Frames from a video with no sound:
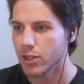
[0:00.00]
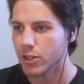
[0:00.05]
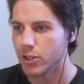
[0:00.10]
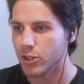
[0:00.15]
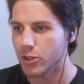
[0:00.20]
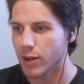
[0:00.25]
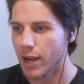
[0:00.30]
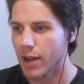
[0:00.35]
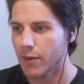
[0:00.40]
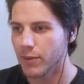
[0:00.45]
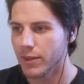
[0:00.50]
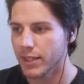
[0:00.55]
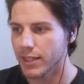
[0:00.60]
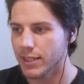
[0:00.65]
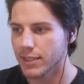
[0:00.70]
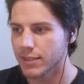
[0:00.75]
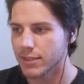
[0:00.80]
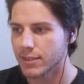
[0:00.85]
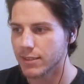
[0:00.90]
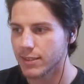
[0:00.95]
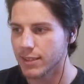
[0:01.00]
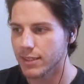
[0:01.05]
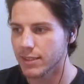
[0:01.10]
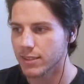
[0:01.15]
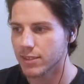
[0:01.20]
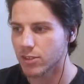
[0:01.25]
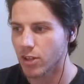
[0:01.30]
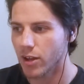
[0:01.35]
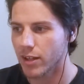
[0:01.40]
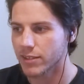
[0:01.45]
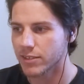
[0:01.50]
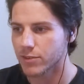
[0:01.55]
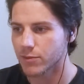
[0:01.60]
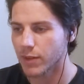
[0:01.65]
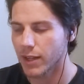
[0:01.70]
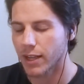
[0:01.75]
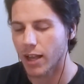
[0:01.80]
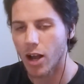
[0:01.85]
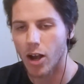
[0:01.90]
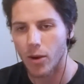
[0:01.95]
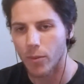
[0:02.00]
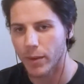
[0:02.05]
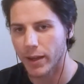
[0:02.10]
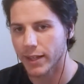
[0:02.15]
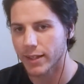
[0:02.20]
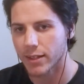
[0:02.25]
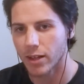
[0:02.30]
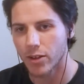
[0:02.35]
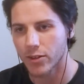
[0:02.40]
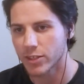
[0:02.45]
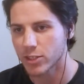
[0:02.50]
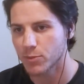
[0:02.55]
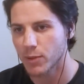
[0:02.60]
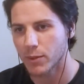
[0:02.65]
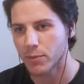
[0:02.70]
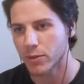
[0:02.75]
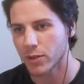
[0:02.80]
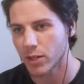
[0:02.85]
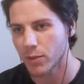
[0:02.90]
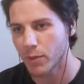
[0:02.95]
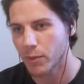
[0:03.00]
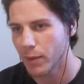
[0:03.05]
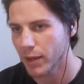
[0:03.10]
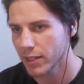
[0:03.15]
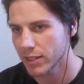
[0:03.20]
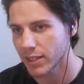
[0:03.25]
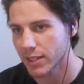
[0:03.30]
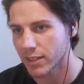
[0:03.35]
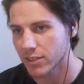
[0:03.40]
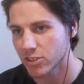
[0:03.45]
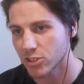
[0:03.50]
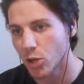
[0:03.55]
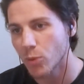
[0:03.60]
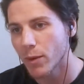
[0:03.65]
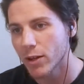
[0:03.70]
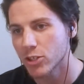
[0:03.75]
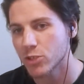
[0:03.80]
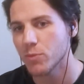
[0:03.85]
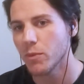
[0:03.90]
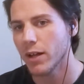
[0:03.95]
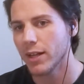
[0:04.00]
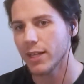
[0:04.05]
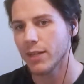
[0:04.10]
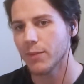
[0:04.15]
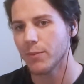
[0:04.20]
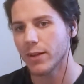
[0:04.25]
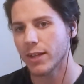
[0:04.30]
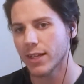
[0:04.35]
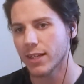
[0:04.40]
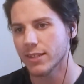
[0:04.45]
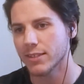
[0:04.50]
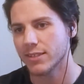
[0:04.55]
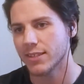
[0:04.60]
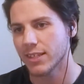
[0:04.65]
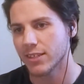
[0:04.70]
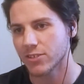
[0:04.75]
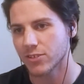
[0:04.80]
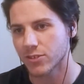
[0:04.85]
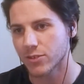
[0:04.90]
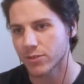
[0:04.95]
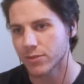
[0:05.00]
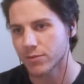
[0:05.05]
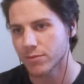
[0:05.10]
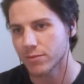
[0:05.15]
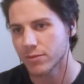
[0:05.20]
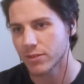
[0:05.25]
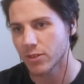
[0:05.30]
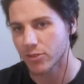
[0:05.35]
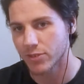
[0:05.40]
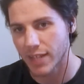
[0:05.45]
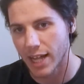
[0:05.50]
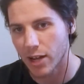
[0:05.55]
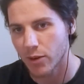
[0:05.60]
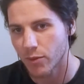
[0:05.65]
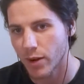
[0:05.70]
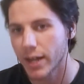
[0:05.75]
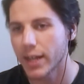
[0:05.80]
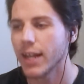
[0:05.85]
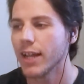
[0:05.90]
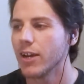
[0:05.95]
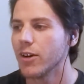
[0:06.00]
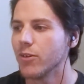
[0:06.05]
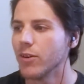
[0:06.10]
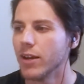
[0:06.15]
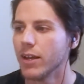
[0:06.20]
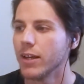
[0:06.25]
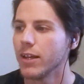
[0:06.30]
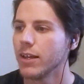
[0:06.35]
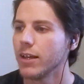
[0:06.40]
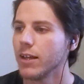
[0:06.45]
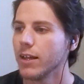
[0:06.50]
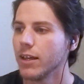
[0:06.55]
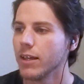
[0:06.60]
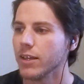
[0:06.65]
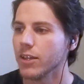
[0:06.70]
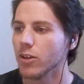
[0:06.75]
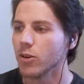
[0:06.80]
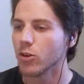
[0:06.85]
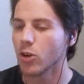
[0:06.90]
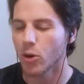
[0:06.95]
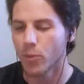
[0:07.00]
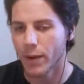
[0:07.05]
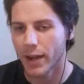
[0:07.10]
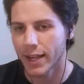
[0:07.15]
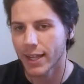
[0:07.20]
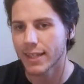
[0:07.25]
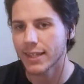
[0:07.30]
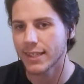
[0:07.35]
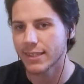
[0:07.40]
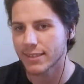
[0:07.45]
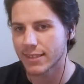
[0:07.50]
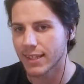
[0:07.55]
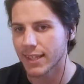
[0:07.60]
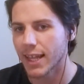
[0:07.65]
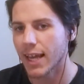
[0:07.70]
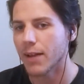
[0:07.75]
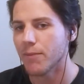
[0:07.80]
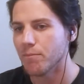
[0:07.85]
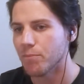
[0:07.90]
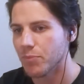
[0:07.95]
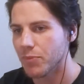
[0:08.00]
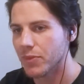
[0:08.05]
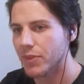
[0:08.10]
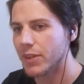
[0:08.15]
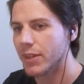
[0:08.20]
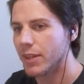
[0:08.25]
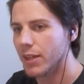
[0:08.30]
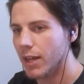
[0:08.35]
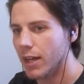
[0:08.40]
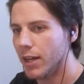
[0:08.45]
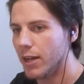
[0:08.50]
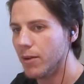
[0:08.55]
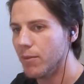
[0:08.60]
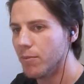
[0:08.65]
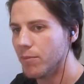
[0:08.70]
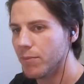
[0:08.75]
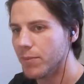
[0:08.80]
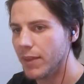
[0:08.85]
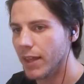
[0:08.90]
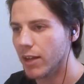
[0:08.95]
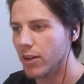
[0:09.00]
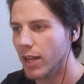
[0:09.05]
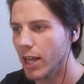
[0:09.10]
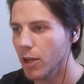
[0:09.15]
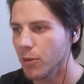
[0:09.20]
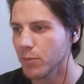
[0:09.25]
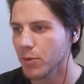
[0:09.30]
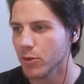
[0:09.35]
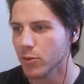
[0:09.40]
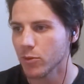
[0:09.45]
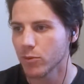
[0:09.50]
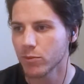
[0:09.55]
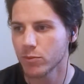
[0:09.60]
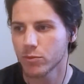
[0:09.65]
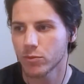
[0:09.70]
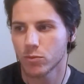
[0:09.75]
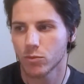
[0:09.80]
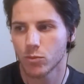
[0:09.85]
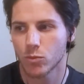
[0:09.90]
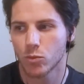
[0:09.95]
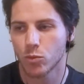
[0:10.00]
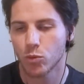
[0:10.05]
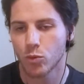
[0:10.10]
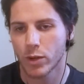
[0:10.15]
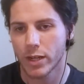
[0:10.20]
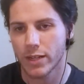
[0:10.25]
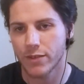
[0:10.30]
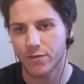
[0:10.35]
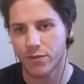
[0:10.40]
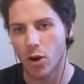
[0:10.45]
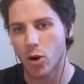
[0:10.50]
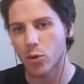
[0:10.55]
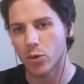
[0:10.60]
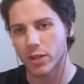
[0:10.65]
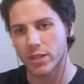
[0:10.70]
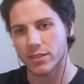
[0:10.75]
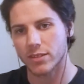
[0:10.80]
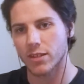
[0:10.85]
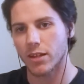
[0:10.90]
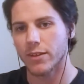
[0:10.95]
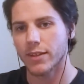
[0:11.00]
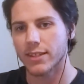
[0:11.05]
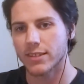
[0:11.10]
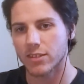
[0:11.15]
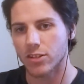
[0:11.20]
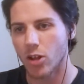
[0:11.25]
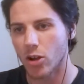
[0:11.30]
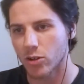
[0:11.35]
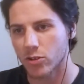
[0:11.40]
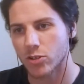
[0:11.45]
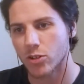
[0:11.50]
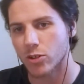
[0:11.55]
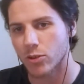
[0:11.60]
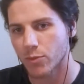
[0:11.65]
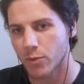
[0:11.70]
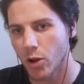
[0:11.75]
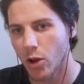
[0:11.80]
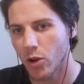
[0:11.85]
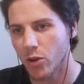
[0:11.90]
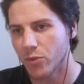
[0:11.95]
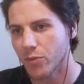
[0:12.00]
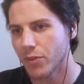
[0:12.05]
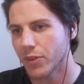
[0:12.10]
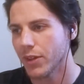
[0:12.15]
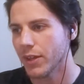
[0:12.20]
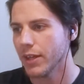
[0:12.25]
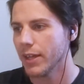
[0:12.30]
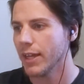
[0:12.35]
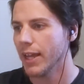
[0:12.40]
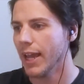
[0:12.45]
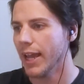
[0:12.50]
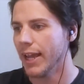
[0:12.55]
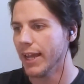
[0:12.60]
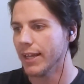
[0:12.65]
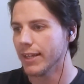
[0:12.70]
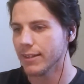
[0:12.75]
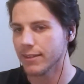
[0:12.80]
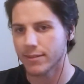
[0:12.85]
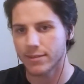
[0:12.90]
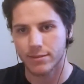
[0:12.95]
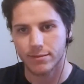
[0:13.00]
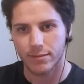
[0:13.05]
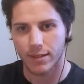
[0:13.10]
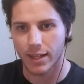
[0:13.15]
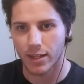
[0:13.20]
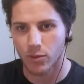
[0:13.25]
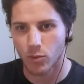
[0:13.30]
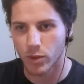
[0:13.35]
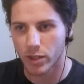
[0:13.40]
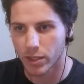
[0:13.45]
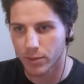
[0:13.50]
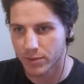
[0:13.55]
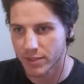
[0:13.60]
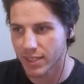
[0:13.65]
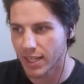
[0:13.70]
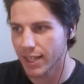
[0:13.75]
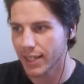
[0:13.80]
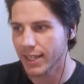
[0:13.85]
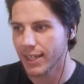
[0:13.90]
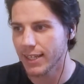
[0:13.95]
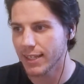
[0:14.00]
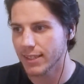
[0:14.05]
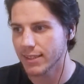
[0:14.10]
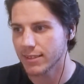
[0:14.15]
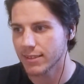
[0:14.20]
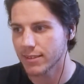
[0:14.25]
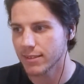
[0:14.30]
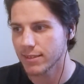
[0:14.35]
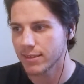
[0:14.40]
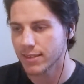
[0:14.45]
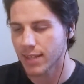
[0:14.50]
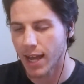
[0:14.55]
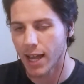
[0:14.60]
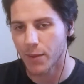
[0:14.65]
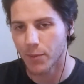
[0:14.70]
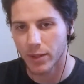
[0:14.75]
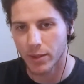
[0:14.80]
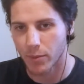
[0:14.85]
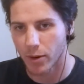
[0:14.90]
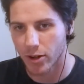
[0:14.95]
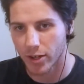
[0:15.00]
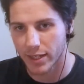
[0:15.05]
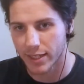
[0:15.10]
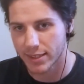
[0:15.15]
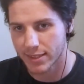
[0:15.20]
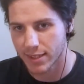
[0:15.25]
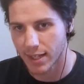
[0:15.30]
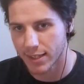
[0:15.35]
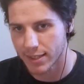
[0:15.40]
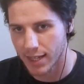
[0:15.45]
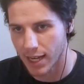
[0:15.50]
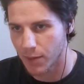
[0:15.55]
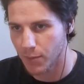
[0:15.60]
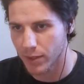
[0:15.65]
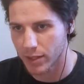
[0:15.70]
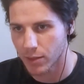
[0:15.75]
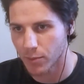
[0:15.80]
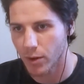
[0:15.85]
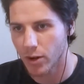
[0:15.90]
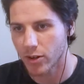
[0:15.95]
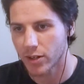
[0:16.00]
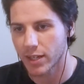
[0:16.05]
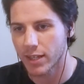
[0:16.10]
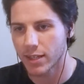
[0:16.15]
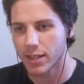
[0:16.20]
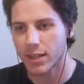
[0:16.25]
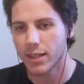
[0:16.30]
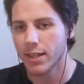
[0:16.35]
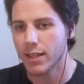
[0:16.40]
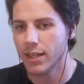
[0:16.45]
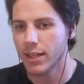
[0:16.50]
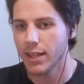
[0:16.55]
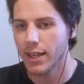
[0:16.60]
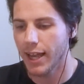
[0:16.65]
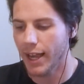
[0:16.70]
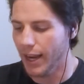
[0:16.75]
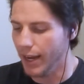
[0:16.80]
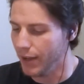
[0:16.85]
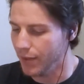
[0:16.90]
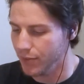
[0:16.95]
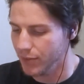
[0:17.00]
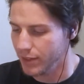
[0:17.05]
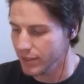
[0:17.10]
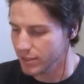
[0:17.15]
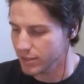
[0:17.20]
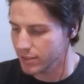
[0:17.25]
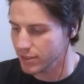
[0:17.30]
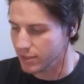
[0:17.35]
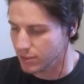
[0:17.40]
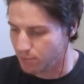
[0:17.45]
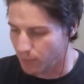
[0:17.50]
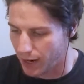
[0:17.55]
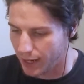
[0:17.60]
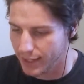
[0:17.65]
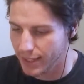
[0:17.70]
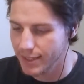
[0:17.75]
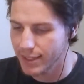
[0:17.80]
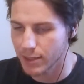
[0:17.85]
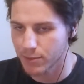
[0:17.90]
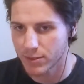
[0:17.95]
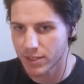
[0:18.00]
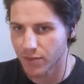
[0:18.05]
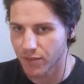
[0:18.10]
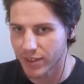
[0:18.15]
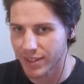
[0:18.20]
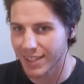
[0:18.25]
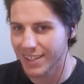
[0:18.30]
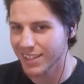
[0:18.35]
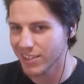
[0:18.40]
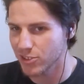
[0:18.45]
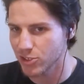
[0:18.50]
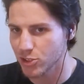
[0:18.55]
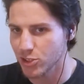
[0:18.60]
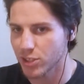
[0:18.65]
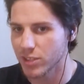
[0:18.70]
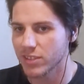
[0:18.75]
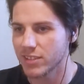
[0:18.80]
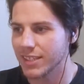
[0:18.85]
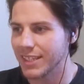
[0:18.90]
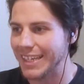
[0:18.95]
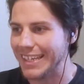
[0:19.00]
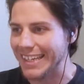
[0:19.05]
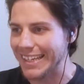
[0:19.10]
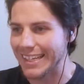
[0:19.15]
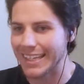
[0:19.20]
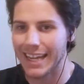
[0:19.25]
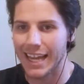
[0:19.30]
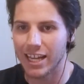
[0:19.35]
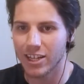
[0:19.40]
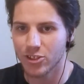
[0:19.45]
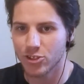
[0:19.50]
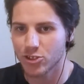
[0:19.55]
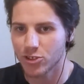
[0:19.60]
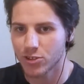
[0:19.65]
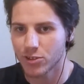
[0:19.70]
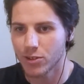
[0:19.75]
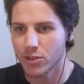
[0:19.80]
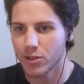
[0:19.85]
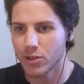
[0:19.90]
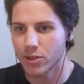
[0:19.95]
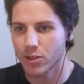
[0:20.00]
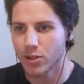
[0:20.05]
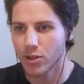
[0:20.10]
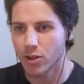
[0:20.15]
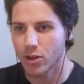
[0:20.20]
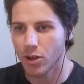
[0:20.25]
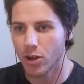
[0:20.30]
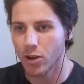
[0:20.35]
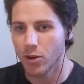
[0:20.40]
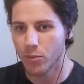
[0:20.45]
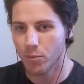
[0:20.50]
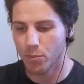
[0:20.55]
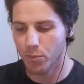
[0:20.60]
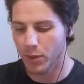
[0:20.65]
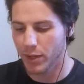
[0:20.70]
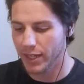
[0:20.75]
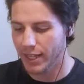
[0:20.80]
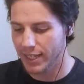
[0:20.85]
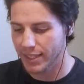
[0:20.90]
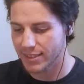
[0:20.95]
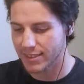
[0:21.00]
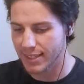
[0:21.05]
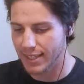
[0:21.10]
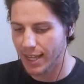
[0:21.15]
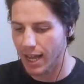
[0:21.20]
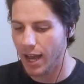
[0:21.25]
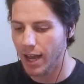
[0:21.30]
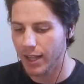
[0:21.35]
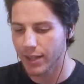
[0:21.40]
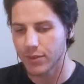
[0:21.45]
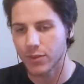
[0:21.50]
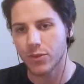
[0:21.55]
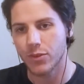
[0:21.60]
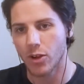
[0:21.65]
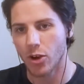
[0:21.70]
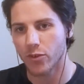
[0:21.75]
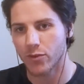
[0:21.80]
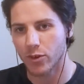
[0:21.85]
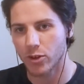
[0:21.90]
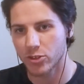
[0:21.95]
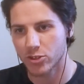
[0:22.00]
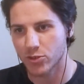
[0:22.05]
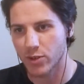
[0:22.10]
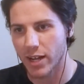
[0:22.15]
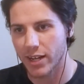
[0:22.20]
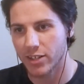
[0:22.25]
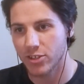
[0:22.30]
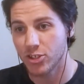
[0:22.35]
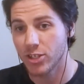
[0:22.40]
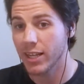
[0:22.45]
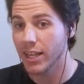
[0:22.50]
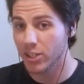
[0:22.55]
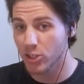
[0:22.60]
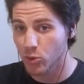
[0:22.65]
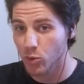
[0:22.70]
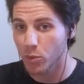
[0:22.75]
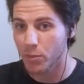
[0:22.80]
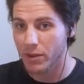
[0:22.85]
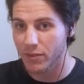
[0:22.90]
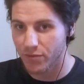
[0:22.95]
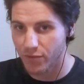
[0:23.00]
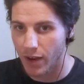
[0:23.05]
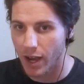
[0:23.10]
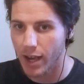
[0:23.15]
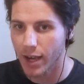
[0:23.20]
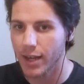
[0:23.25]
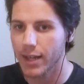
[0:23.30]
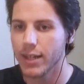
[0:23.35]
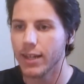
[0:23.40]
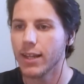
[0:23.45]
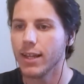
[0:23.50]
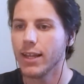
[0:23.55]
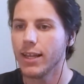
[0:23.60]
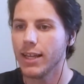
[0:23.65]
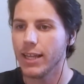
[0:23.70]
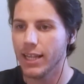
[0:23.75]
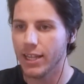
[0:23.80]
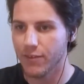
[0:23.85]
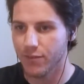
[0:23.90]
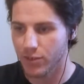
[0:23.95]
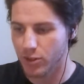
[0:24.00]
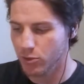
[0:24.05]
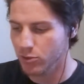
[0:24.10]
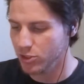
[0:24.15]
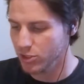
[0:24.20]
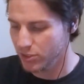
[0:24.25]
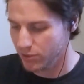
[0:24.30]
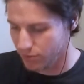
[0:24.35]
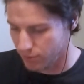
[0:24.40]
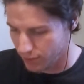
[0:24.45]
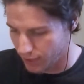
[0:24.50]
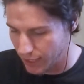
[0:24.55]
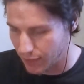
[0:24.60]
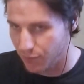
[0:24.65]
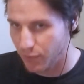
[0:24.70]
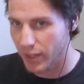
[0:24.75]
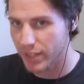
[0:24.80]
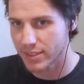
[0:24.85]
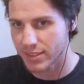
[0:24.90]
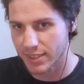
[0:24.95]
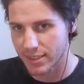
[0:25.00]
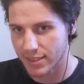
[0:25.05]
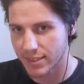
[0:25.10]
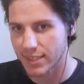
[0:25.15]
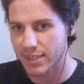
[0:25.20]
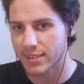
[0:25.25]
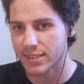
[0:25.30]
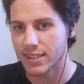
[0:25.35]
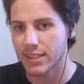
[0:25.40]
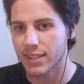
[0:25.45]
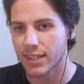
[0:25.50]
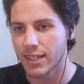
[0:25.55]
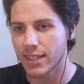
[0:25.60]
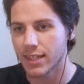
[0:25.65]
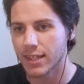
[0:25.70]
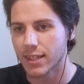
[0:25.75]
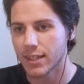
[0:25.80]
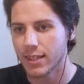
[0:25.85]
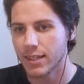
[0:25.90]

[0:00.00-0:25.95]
you're having these thoughts of like, oh man, all these people are going to be making so much money because things are down right now. Go back and listen to that. That'll help you refocus on this long-term goal. And like William said, it's time in the market. It's not timing the market. And this buying the dip, stuff like that, that's just getting an edge. But it's not the overall strategy. And you will be fine if you just invest consistently